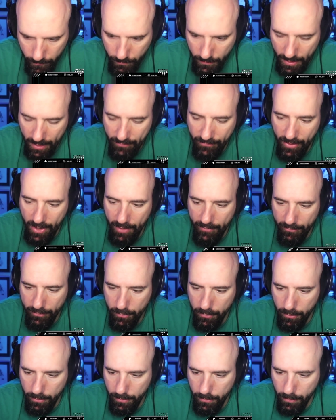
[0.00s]
If I have a
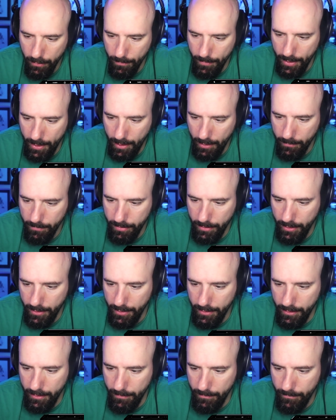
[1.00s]
qu quarterback, I can play.
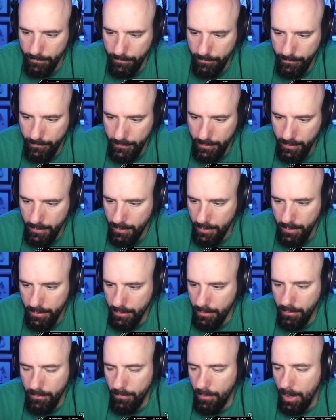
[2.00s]
Um,
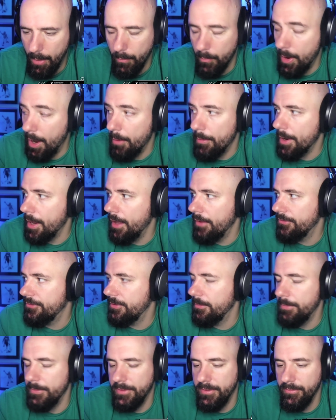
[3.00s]
no, why, why would I have
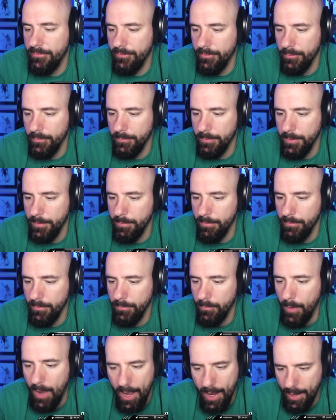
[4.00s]
sympathy for those people?
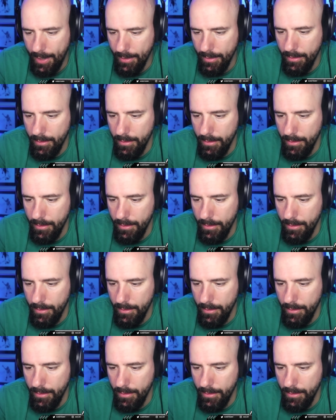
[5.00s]
Why?